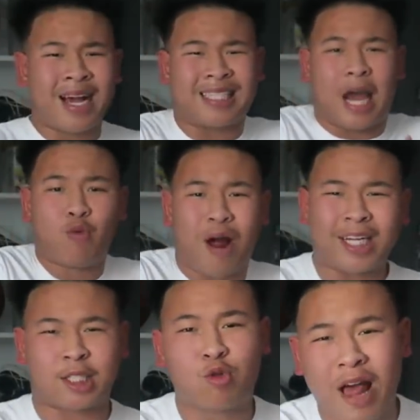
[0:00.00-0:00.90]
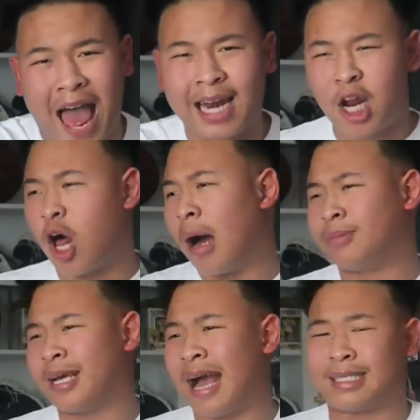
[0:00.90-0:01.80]
because I rushed through that little
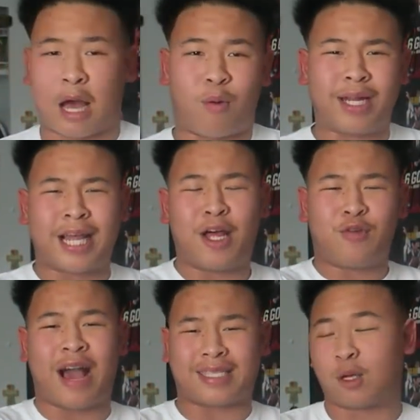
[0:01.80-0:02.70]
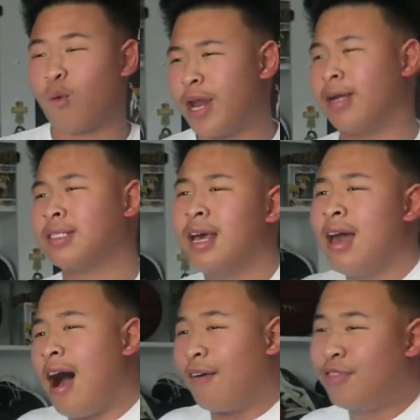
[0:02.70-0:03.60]
update, guys, I want to tell you guys the winners
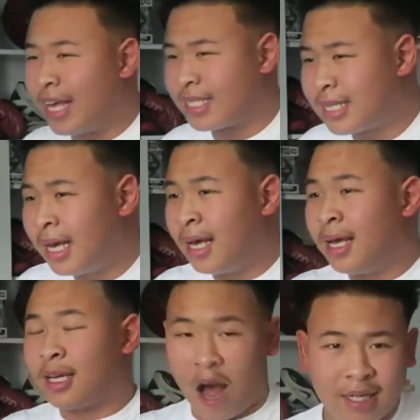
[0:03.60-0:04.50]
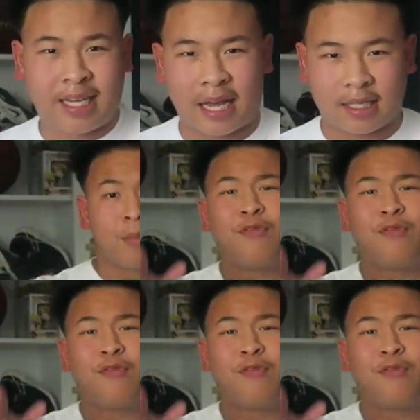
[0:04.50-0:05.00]
of this contest.